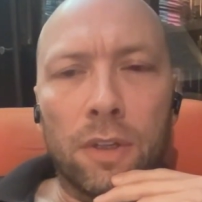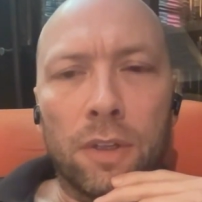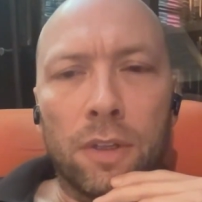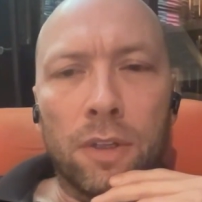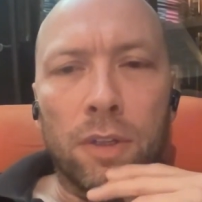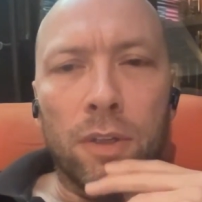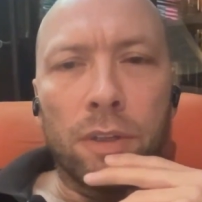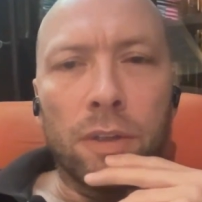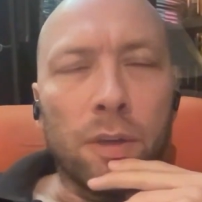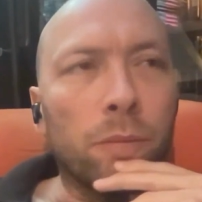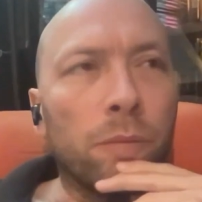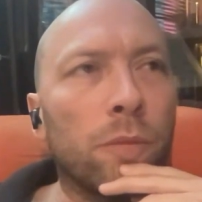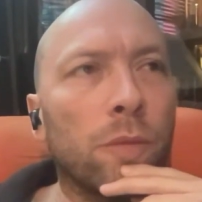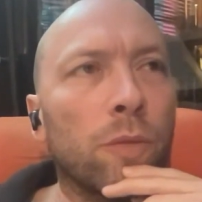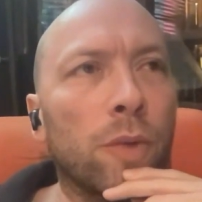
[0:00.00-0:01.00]
Yeah.
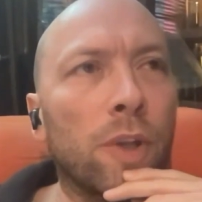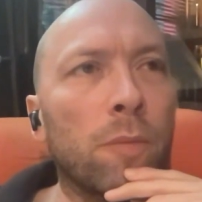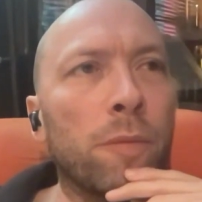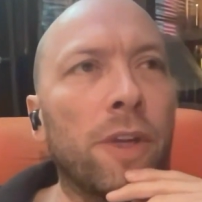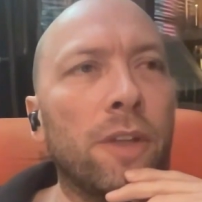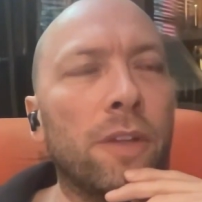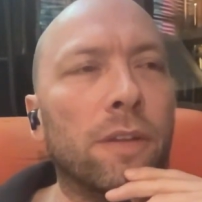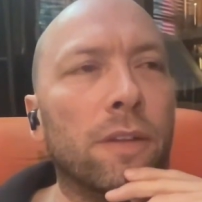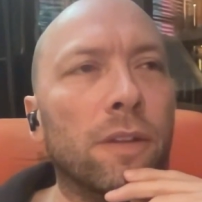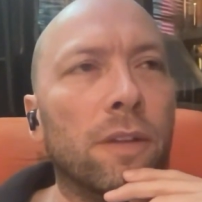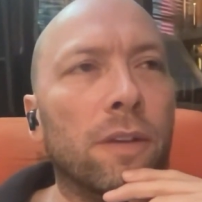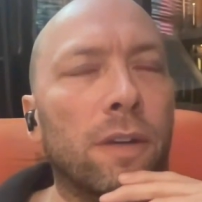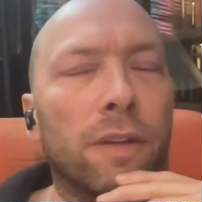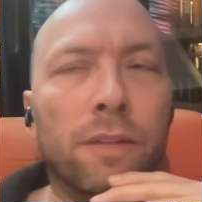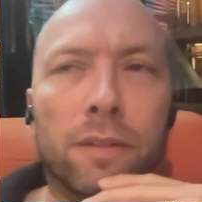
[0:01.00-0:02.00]
Well, I mean,
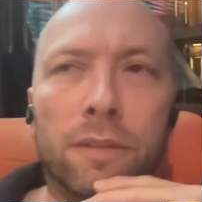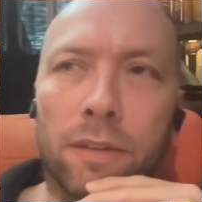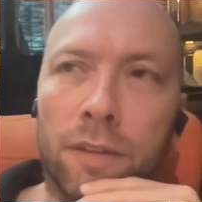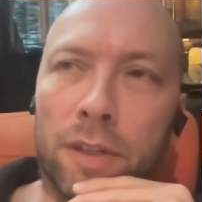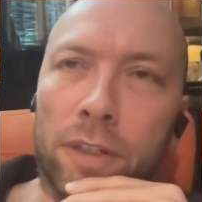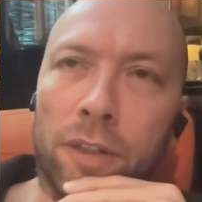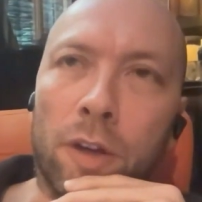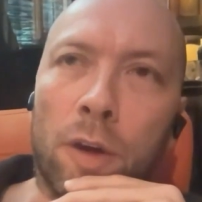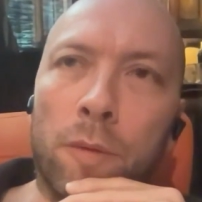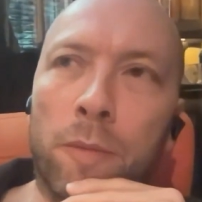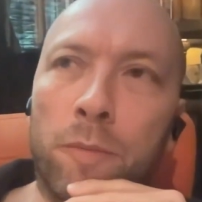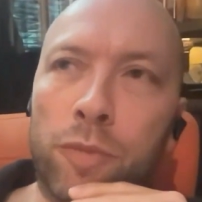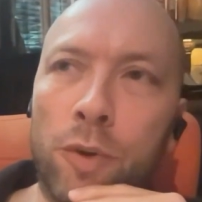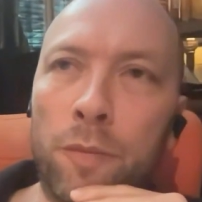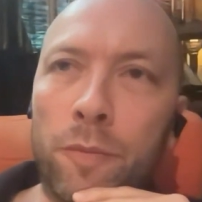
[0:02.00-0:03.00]
I don't know. I mean,
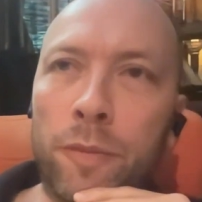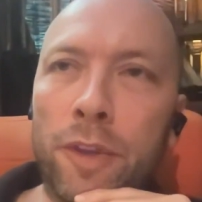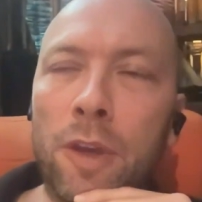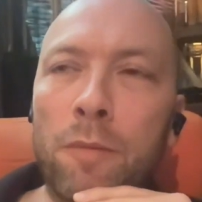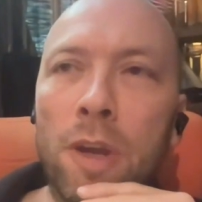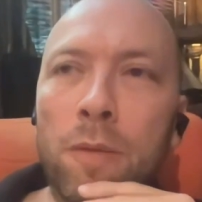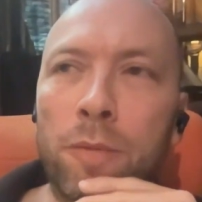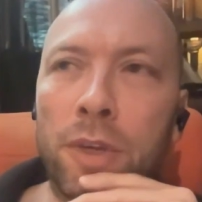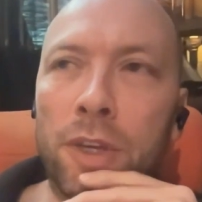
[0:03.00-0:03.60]
there might be